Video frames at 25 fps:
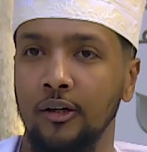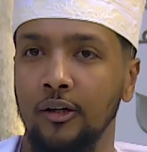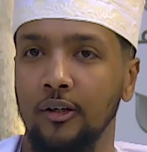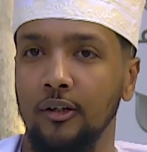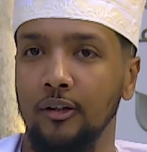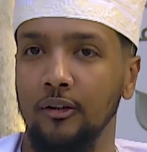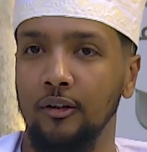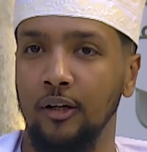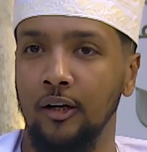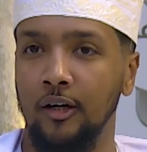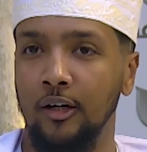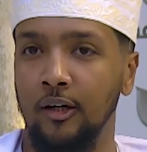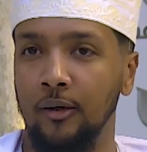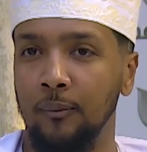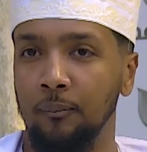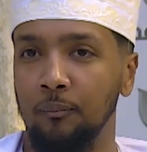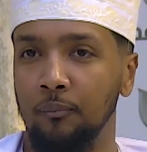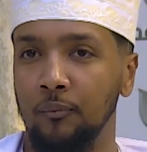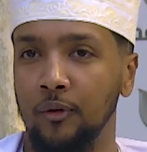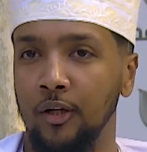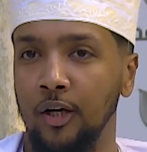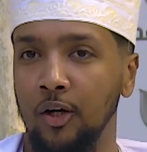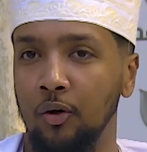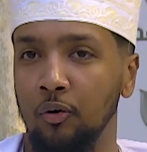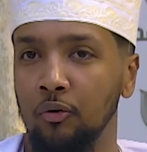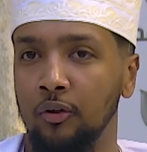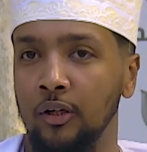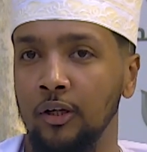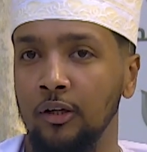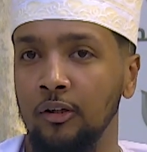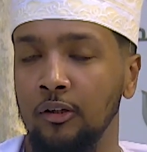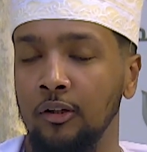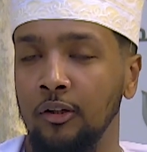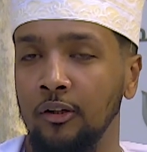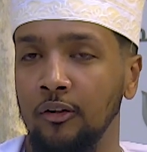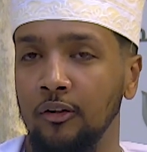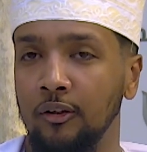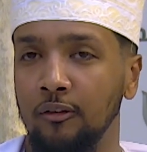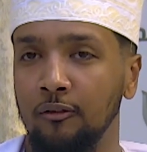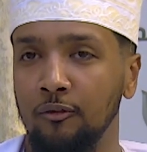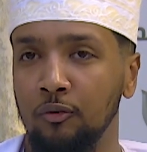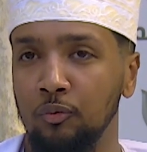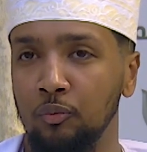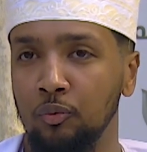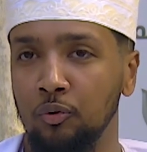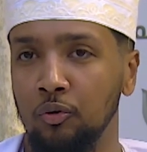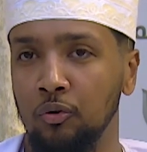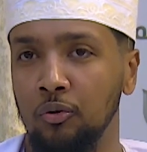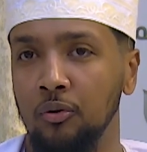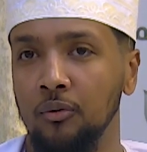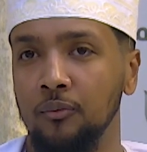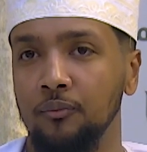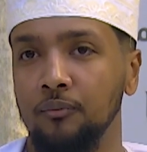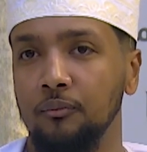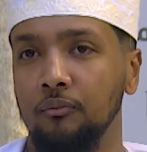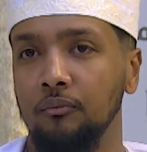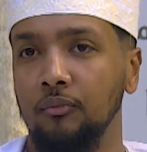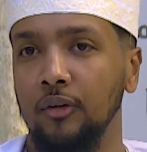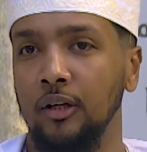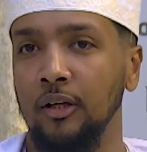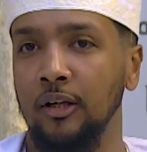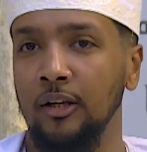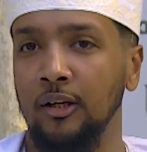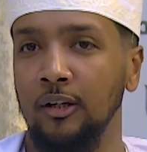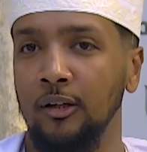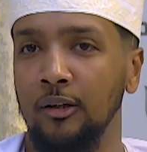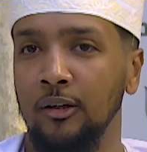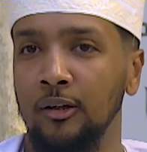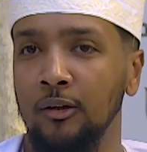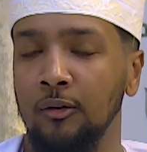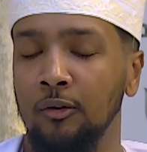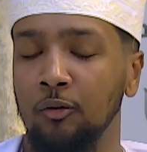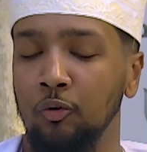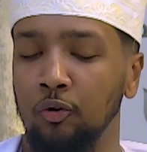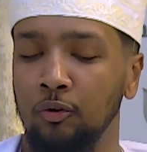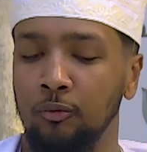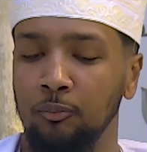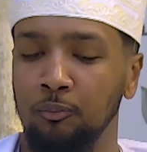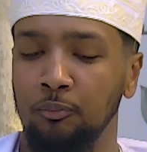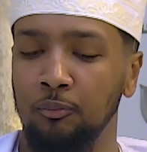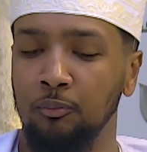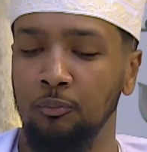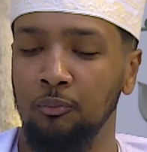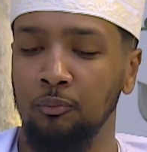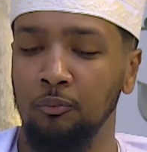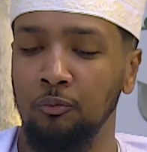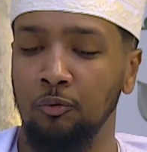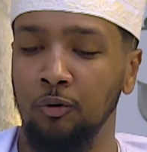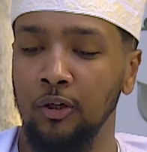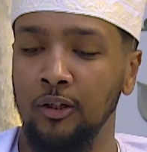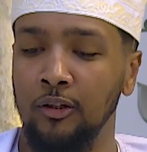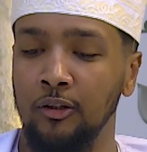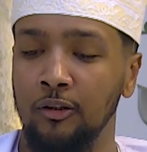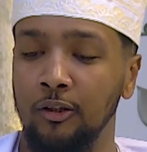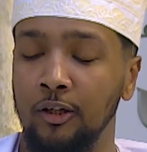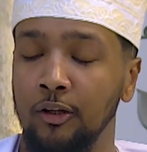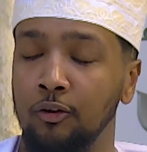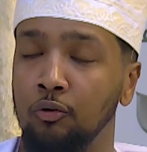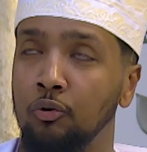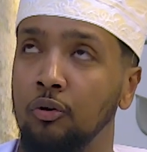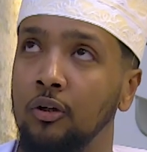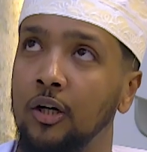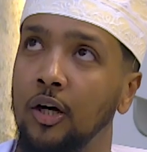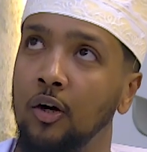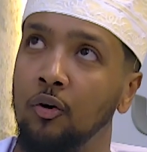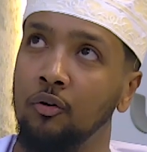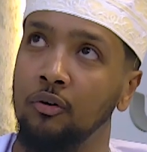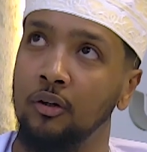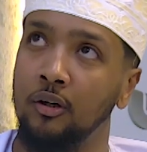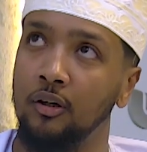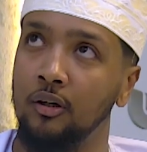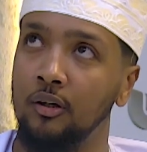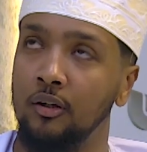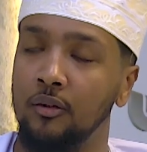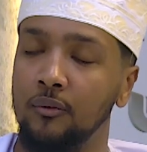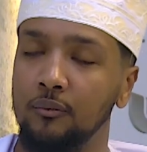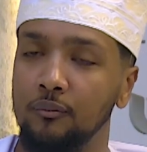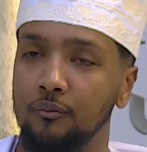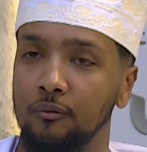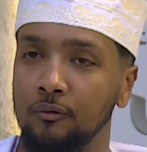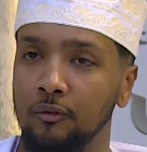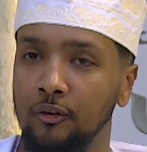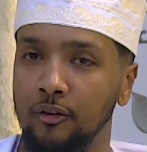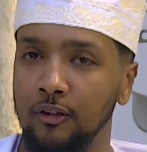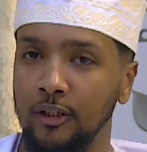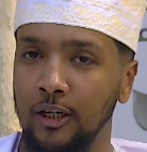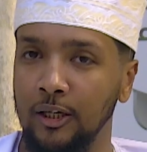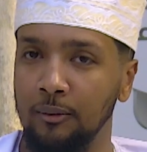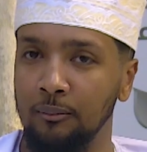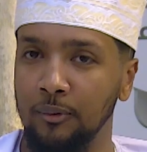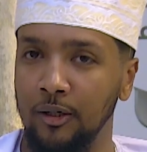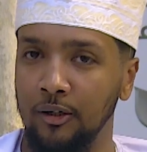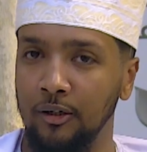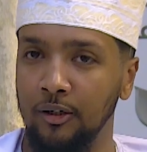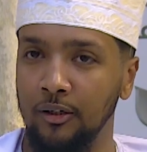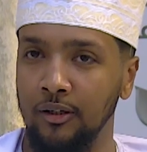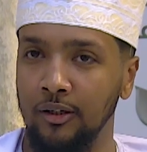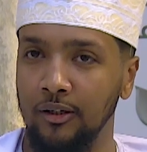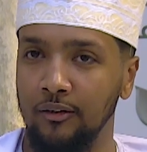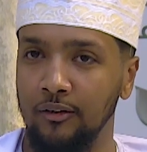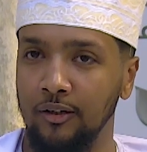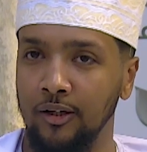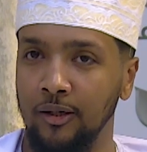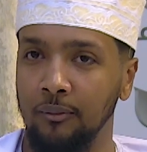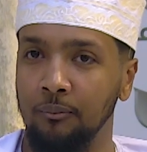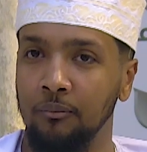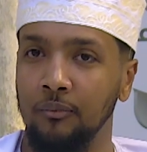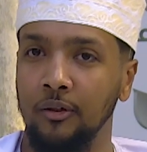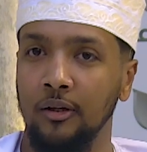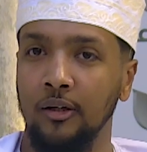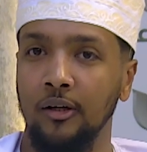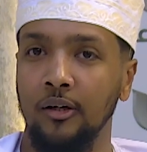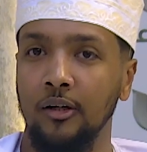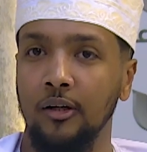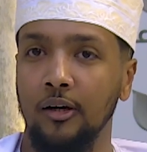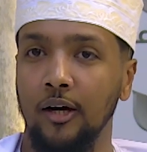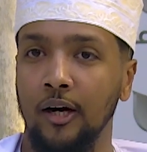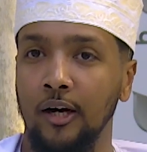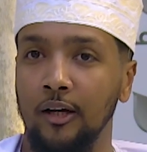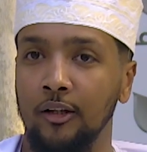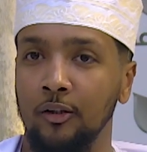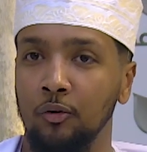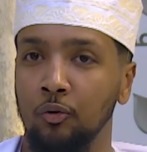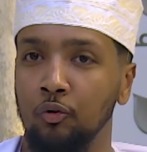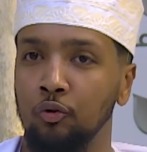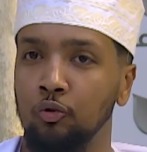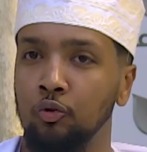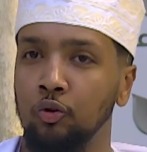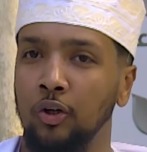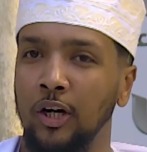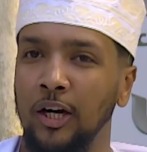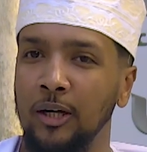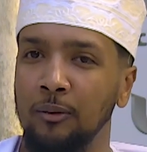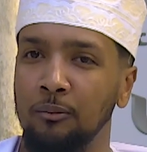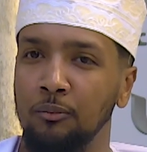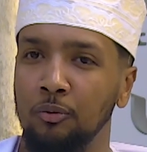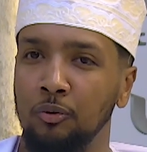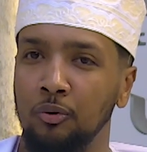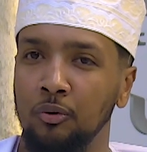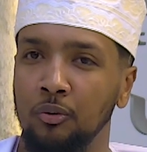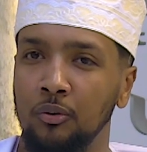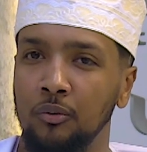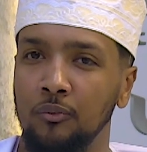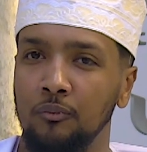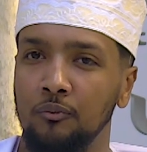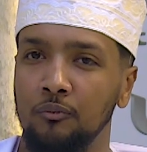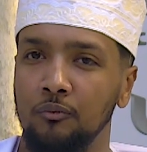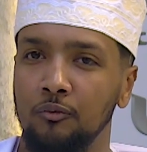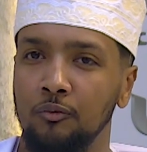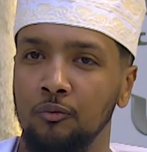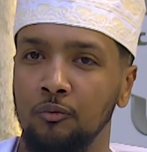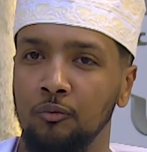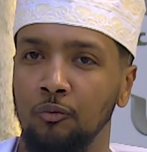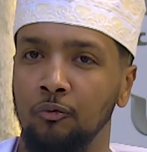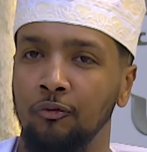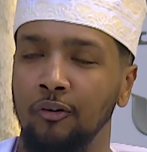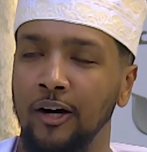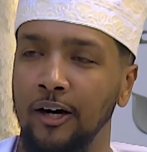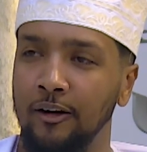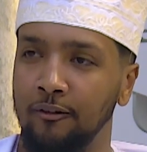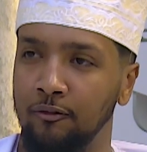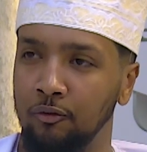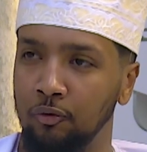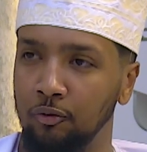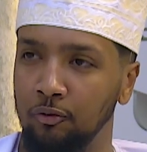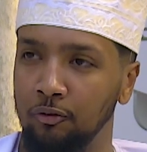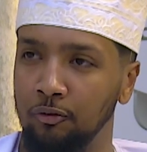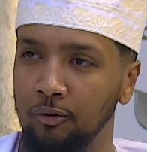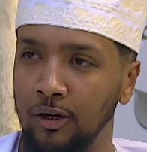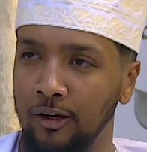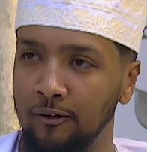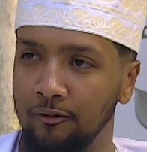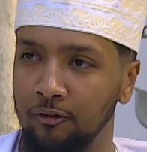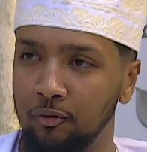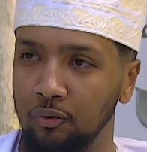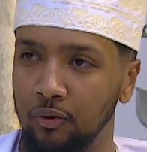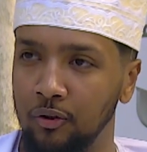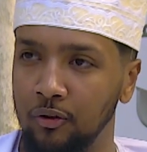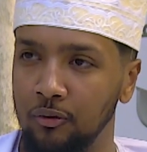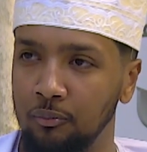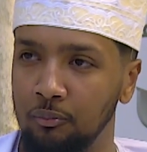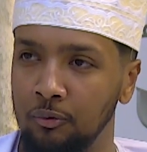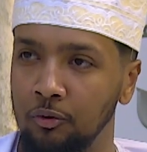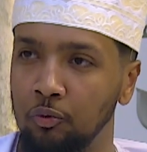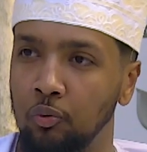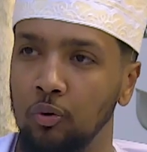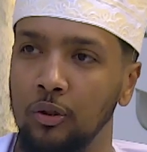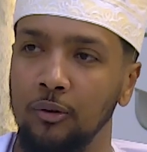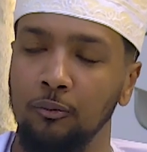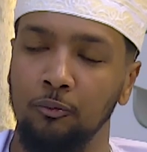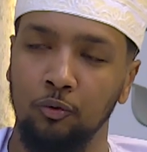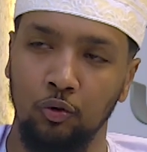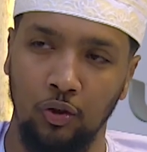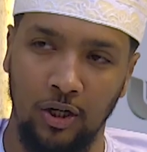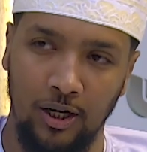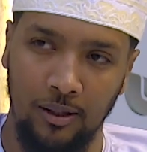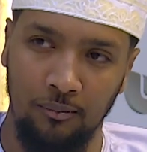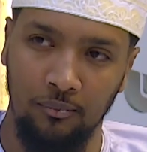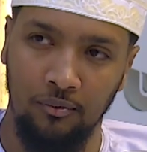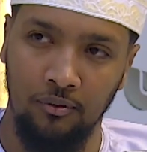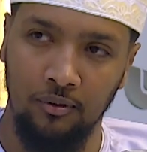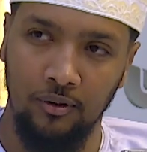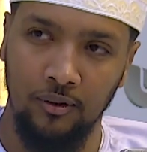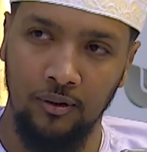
Now, in the civil war, it was when they took out the Siad Barre at that time, and there was tribal rivalries between tribes.